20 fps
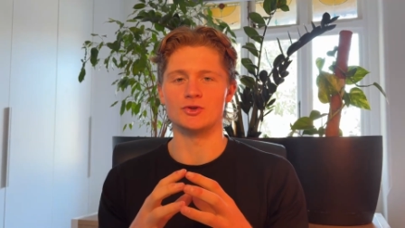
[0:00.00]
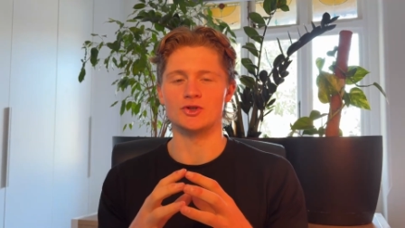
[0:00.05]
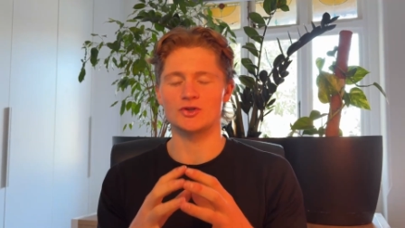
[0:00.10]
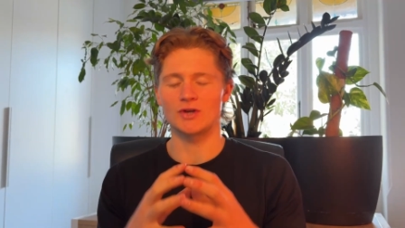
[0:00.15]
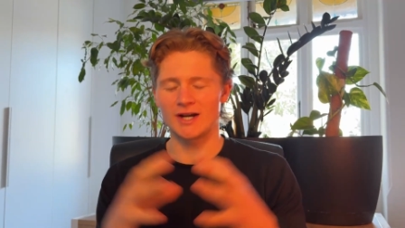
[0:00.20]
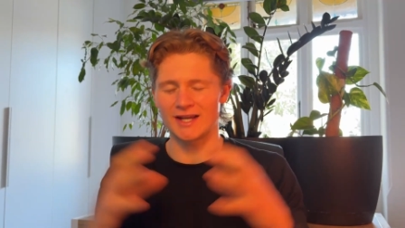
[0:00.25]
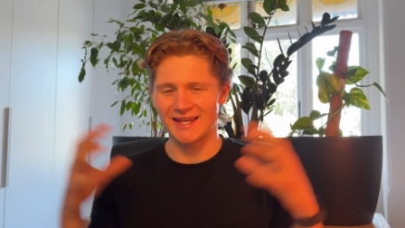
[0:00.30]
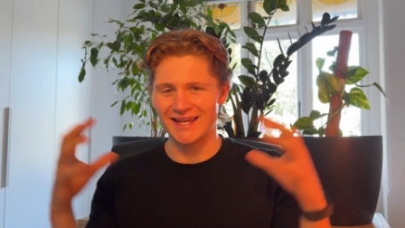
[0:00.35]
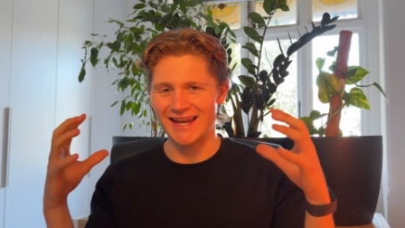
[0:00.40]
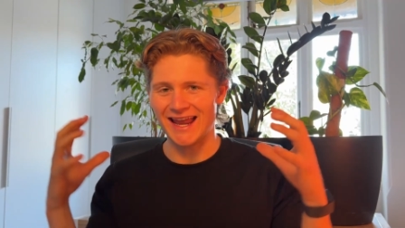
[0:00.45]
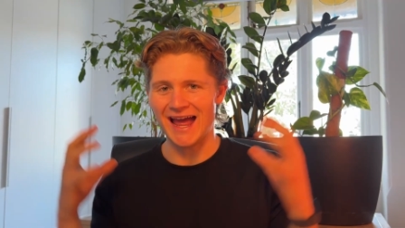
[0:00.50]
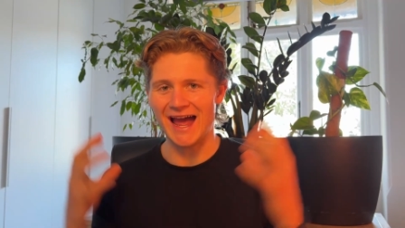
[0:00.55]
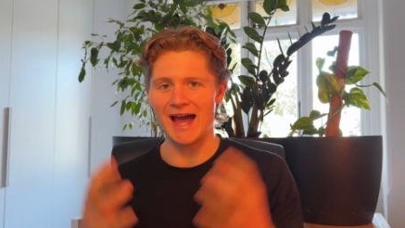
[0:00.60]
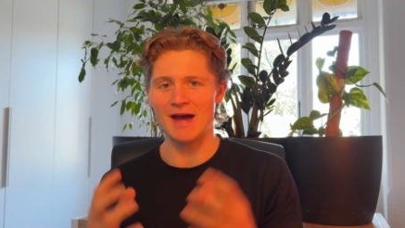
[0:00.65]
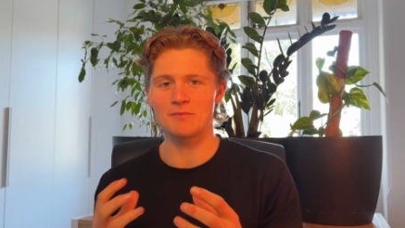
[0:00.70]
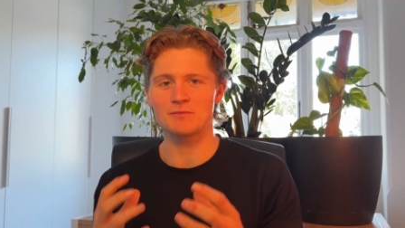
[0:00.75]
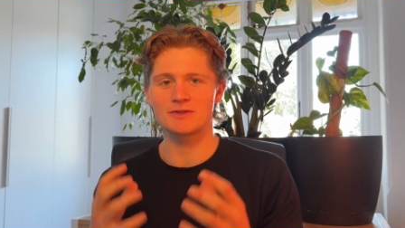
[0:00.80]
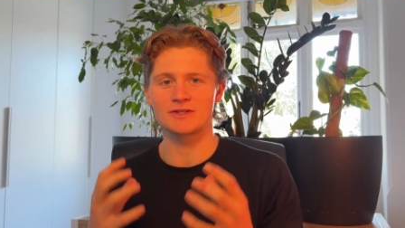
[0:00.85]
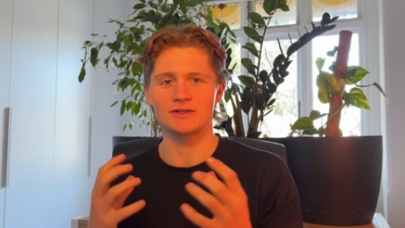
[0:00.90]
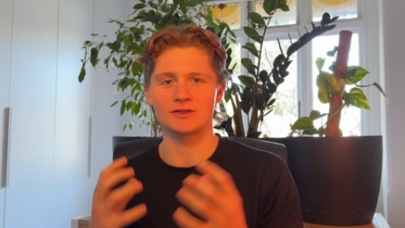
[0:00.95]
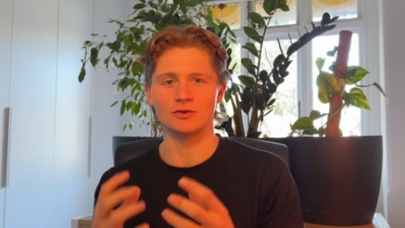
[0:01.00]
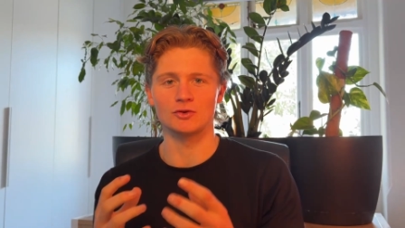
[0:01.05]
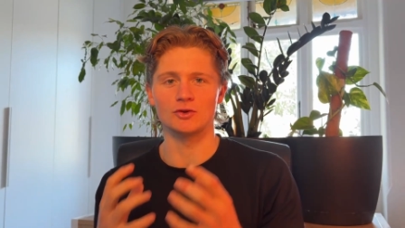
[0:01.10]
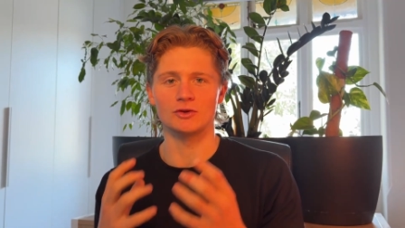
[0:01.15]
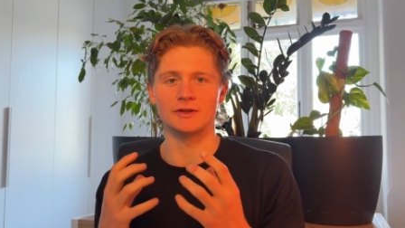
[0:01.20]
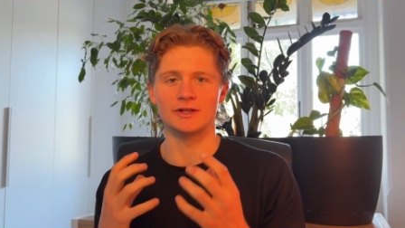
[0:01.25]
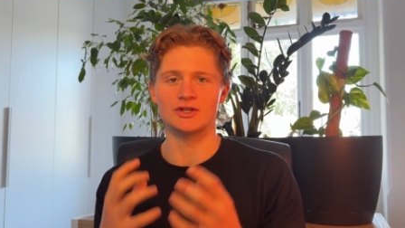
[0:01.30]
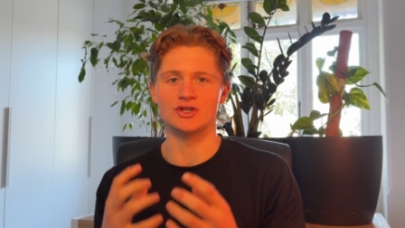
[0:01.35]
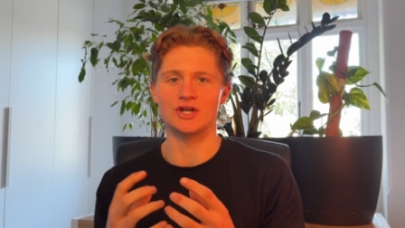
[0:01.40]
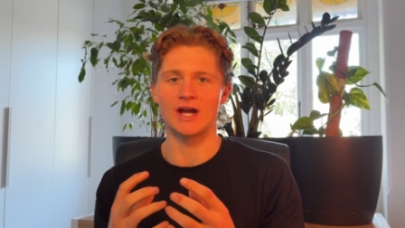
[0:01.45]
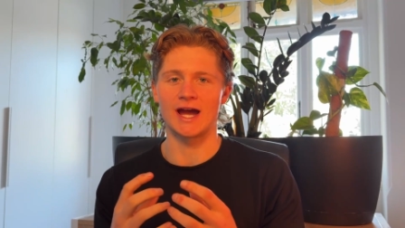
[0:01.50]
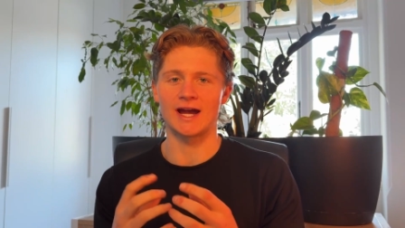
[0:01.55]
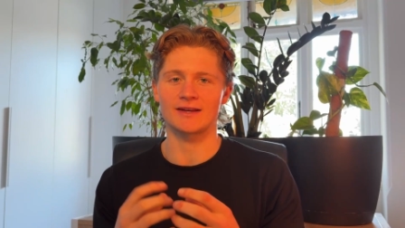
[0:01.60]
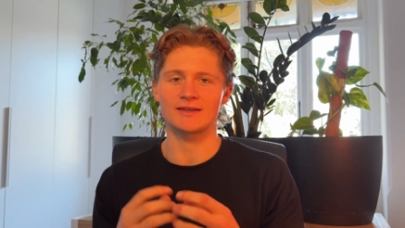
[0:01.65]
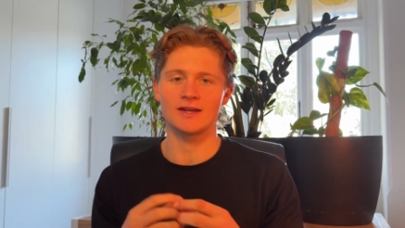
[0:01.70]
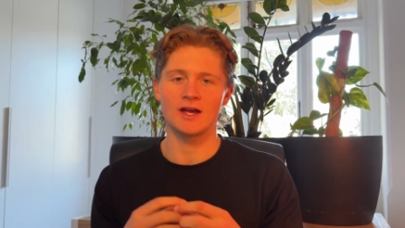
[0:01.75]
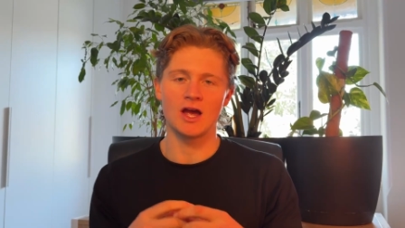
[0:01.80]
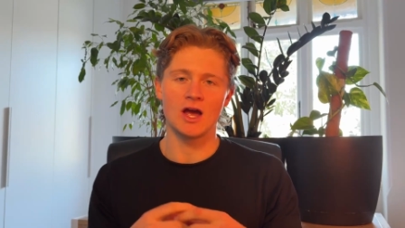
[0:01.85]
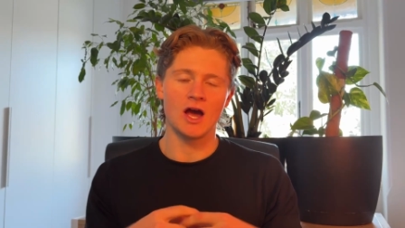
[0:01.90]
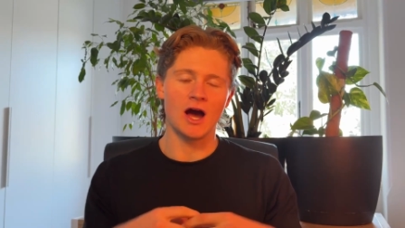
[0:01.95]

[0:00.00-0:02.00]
trying to get absolutely jacked.